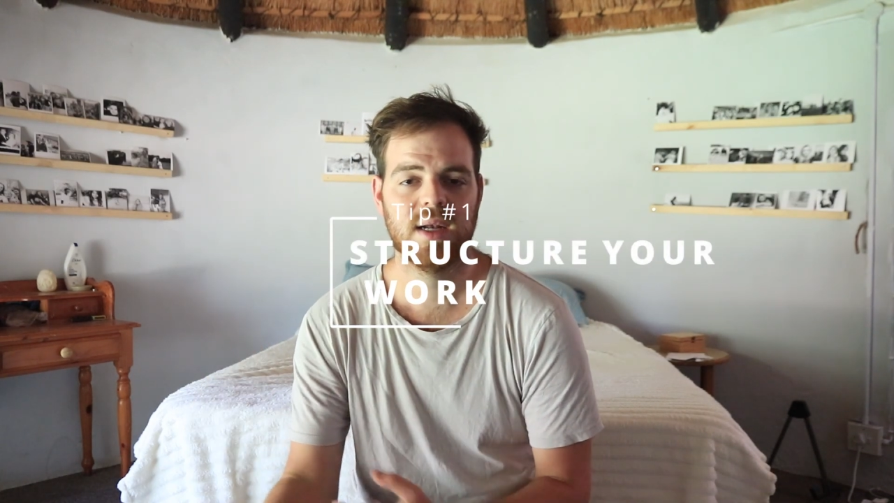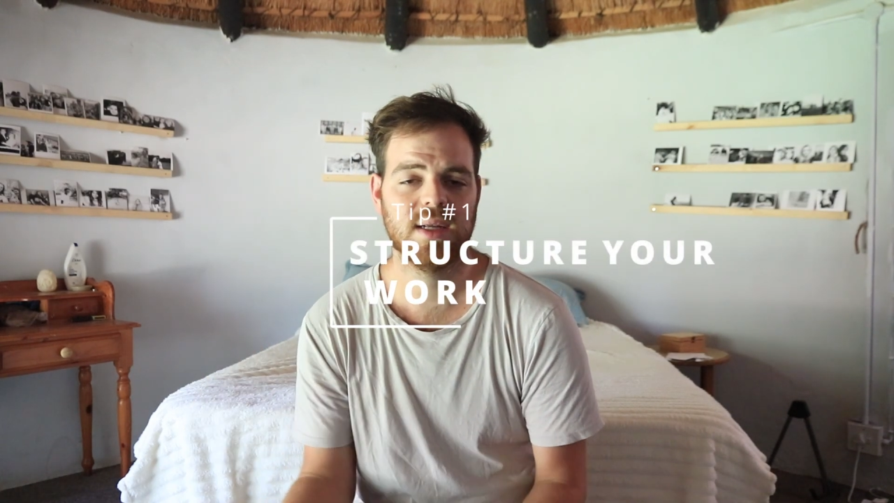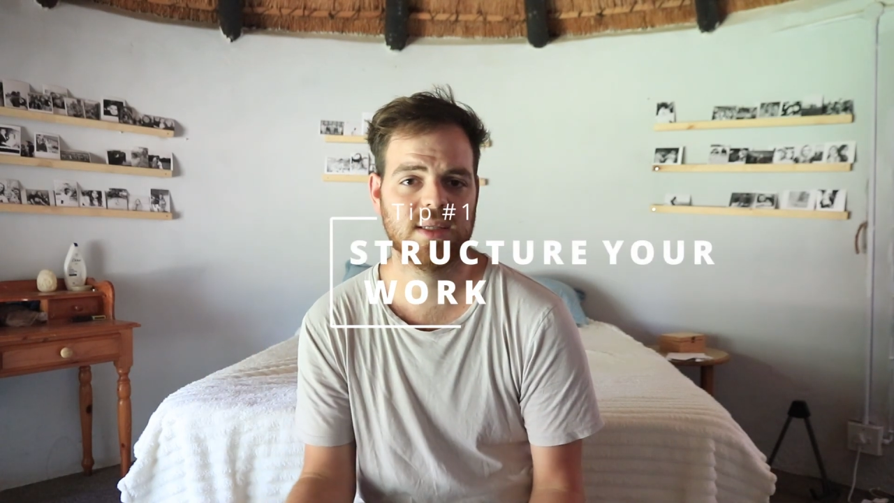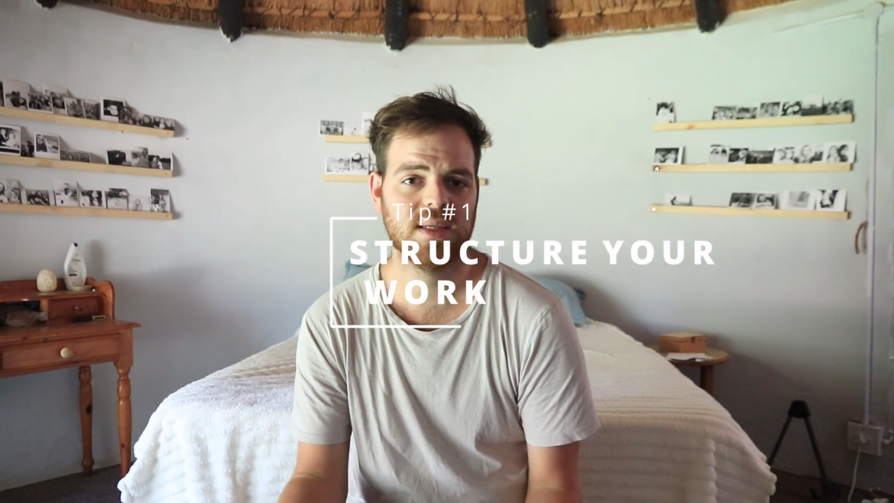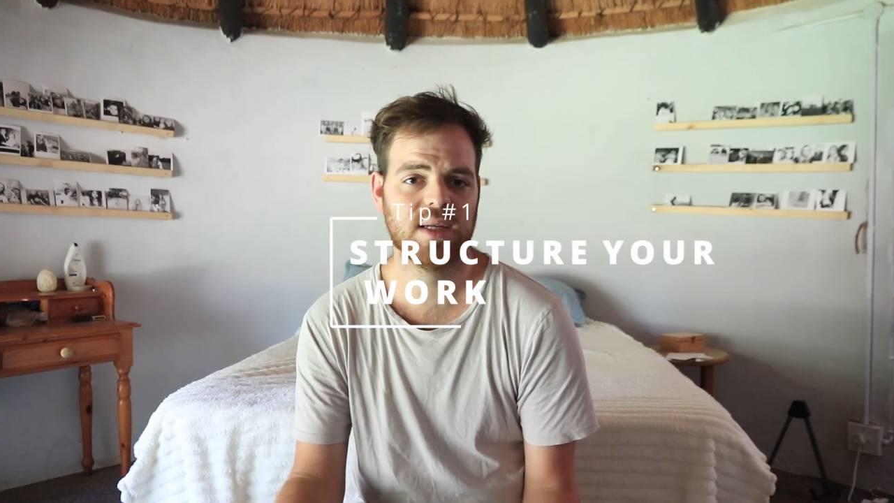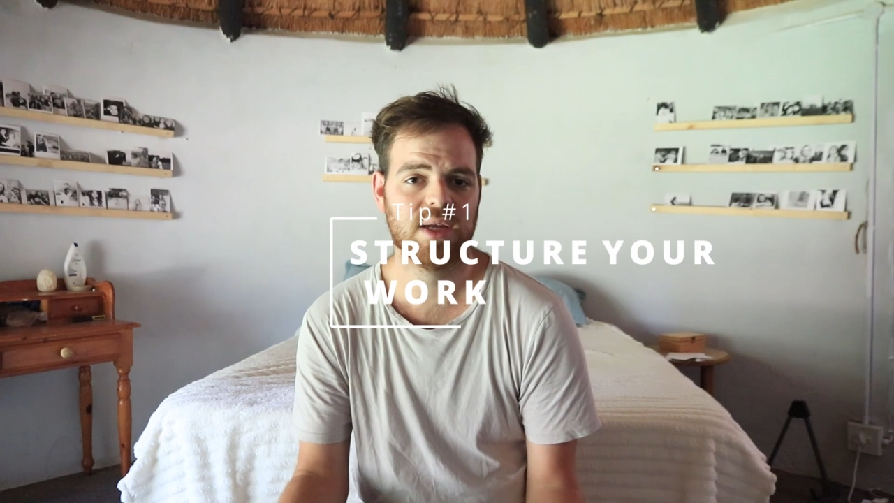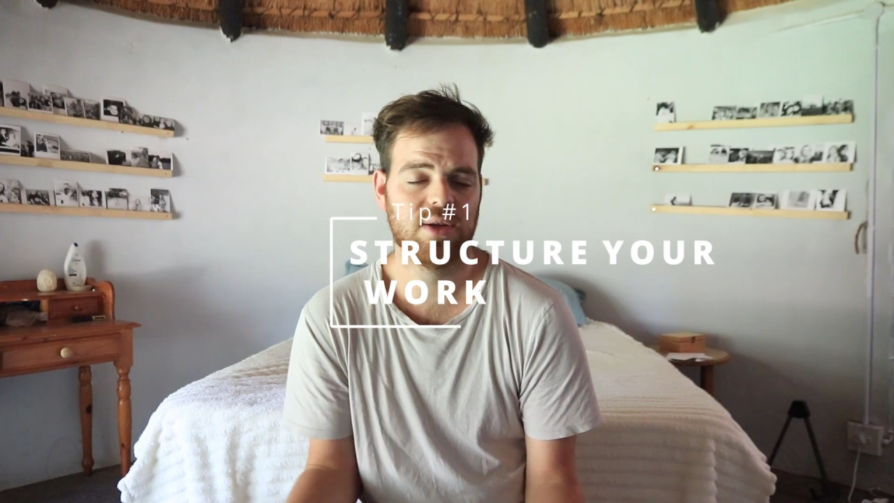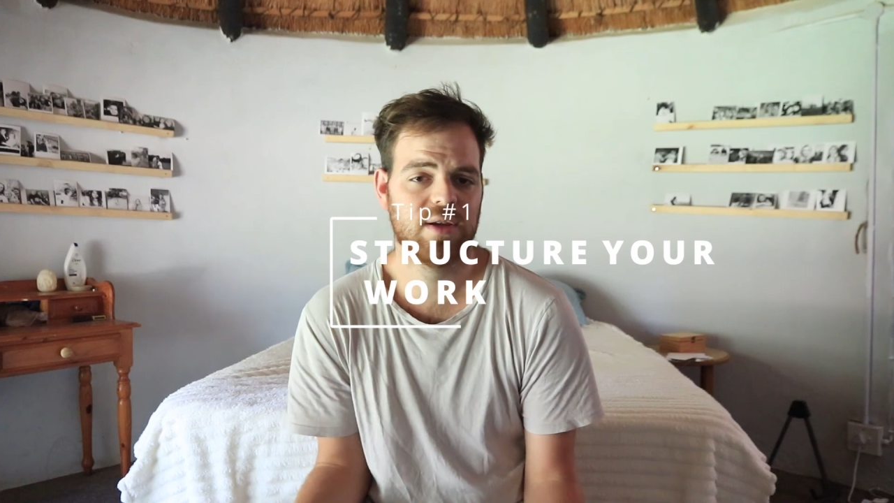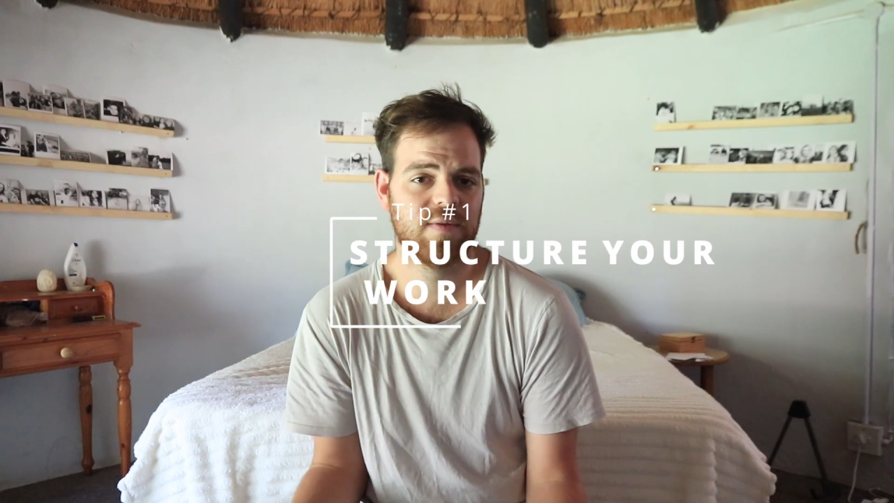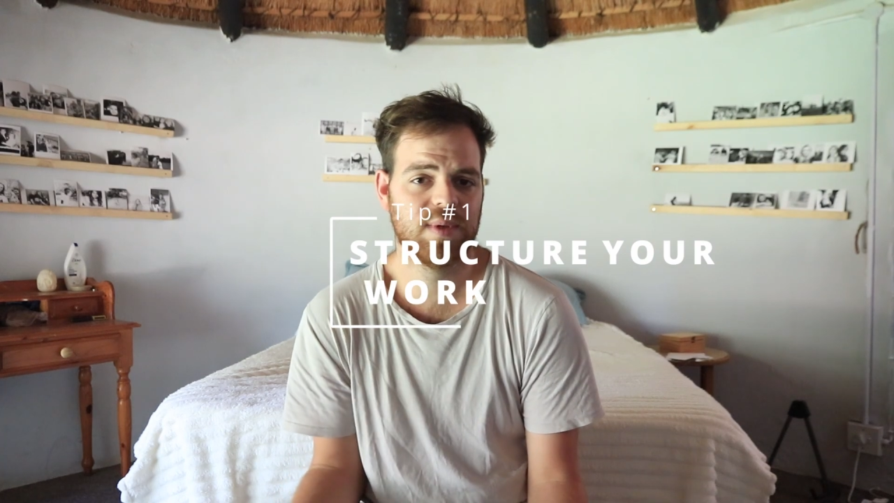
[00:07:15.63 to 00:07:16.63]
listen, can
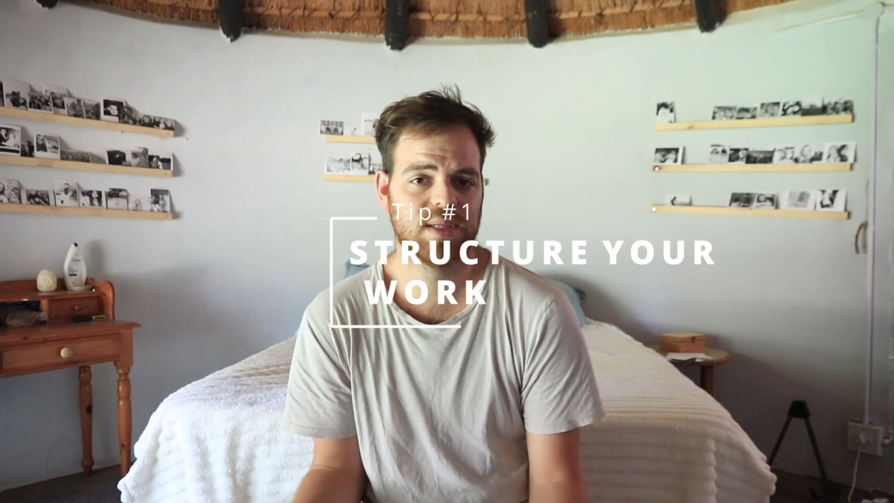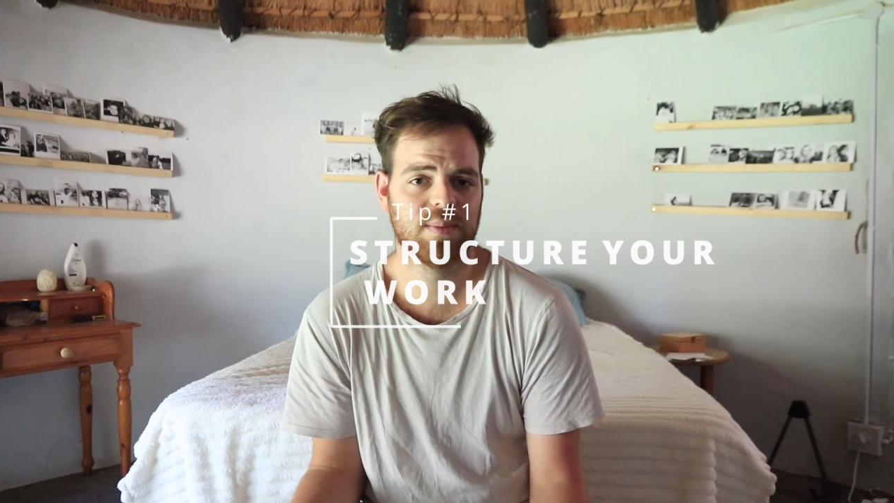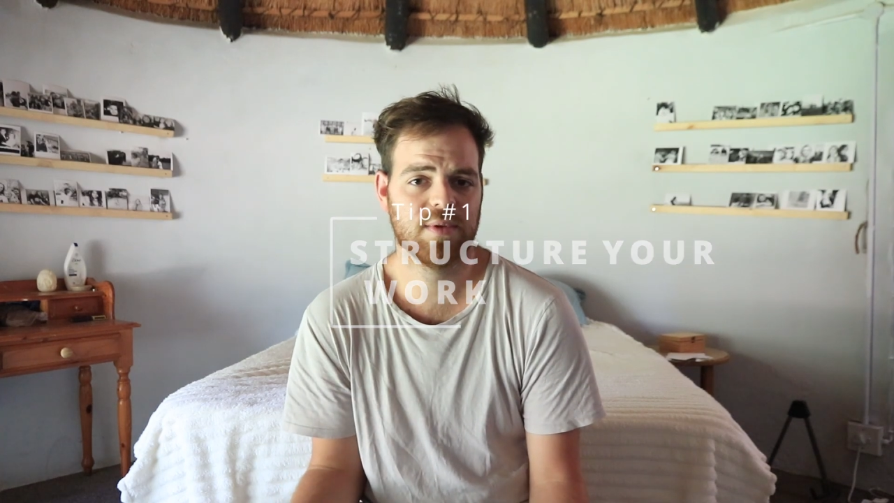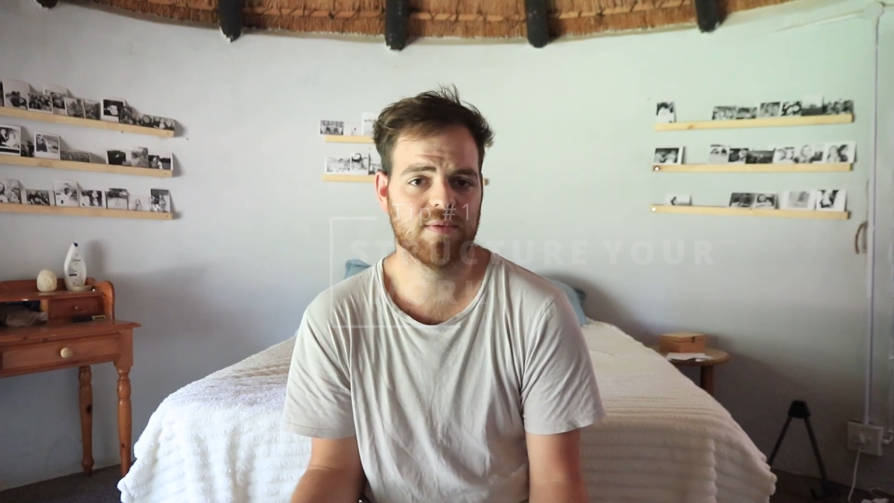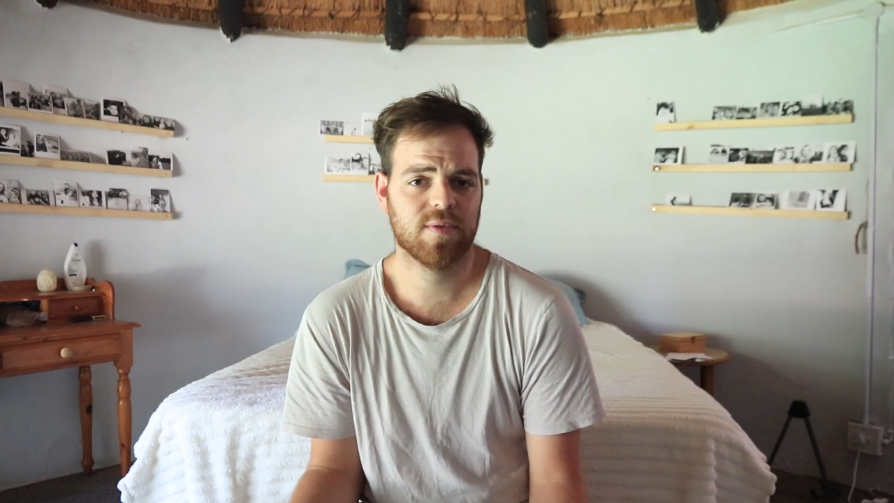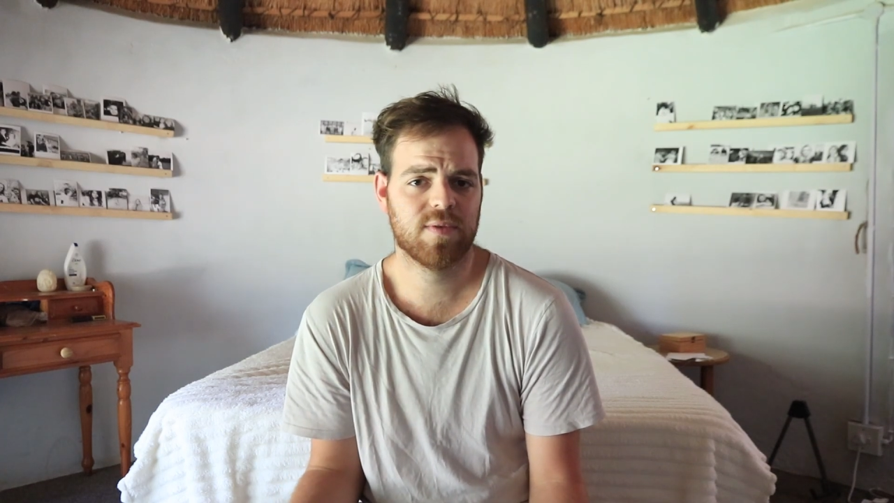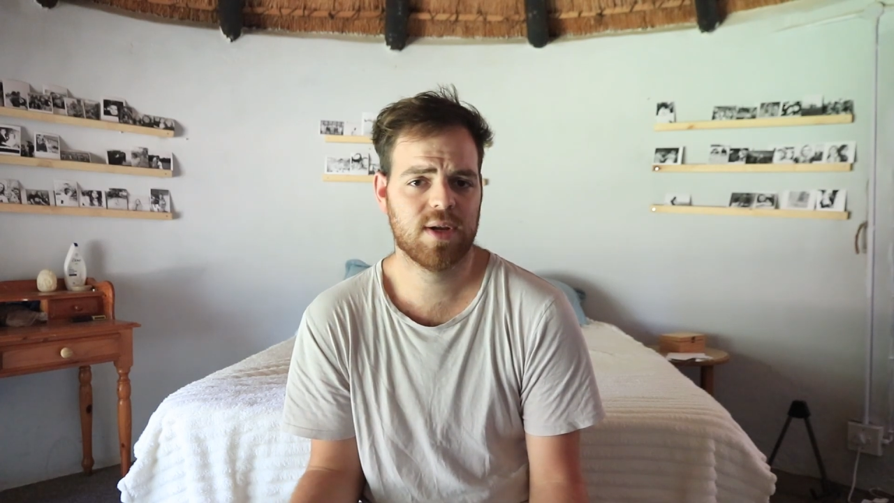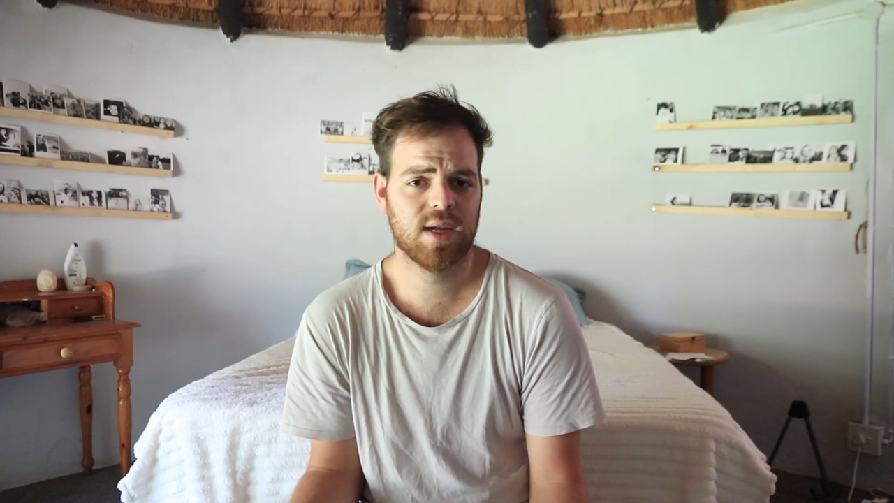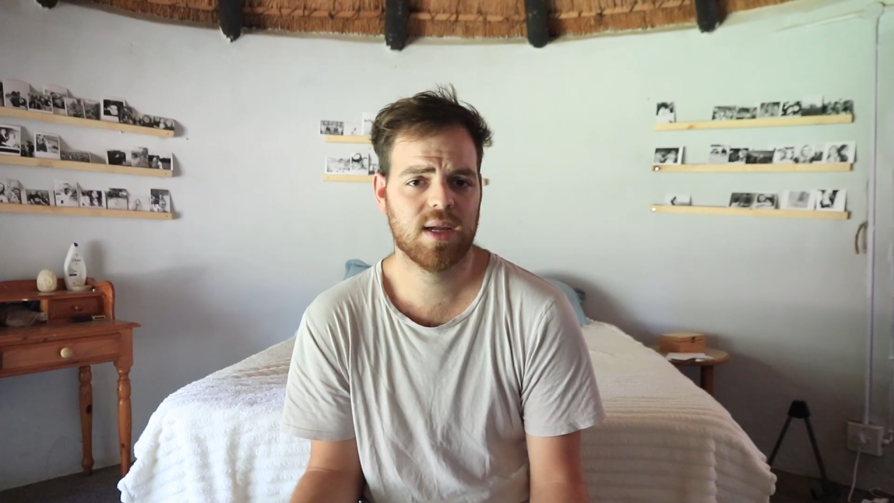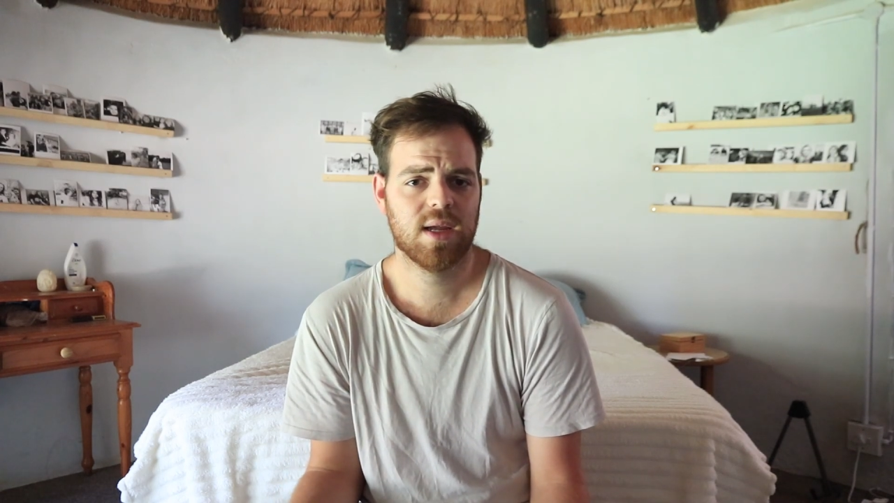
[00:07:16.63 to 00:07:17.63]
you give me something for
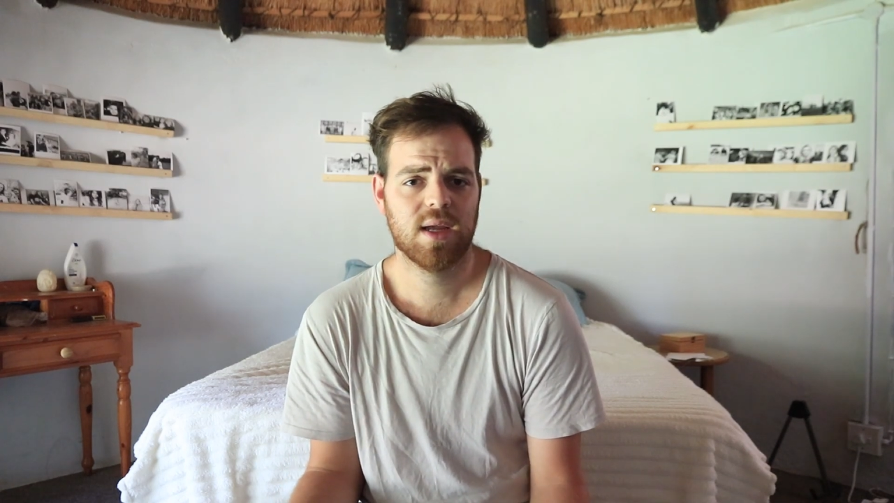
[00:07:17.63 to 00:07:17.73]
free,